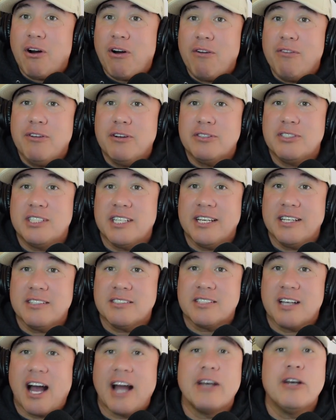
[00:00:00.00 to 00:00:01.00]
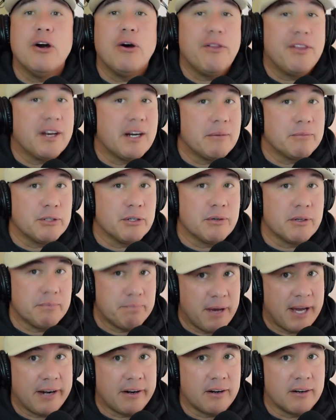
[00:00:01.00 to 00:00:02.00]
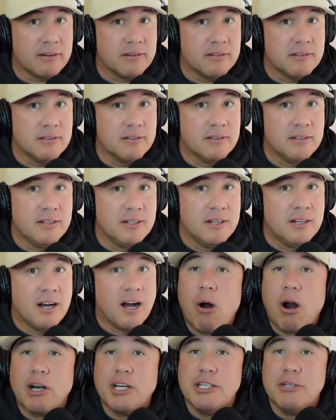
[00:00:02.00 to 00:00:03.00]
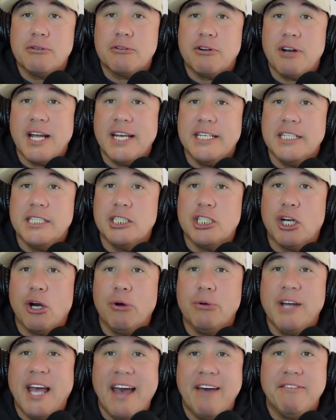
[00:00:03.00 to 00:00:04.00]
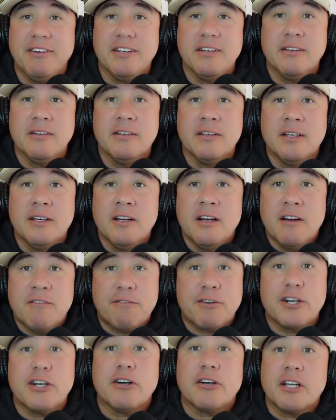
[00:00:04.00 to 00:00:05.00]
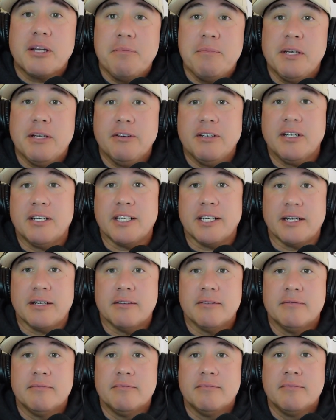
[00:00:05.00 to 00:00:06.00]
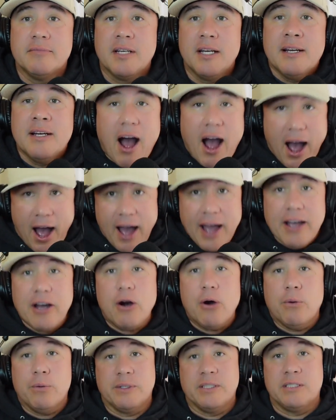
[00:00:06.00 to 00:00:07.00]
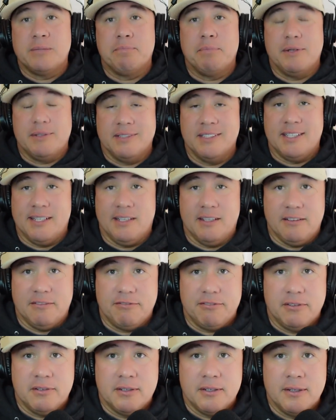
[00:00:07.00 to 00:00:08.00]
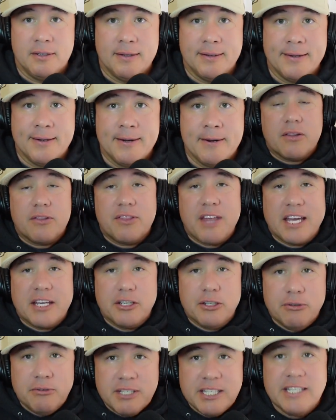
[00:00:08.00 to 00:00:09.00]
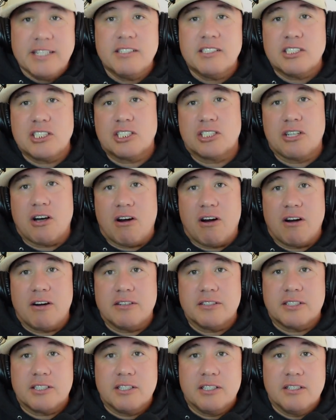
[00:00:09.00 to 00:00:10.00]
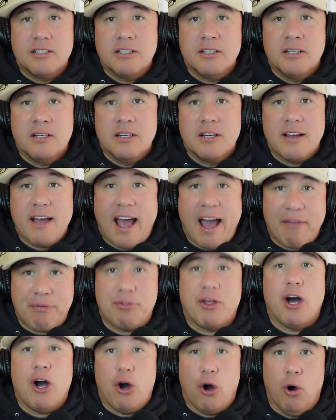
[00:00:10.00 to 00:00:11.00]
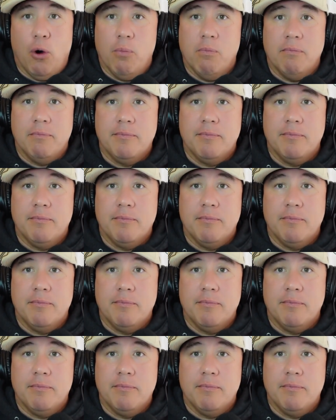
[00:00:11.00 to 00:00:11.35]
all those things, I know that I'm doing better. Are you creating your own heaven for your community? I always believe that you need to start at the home.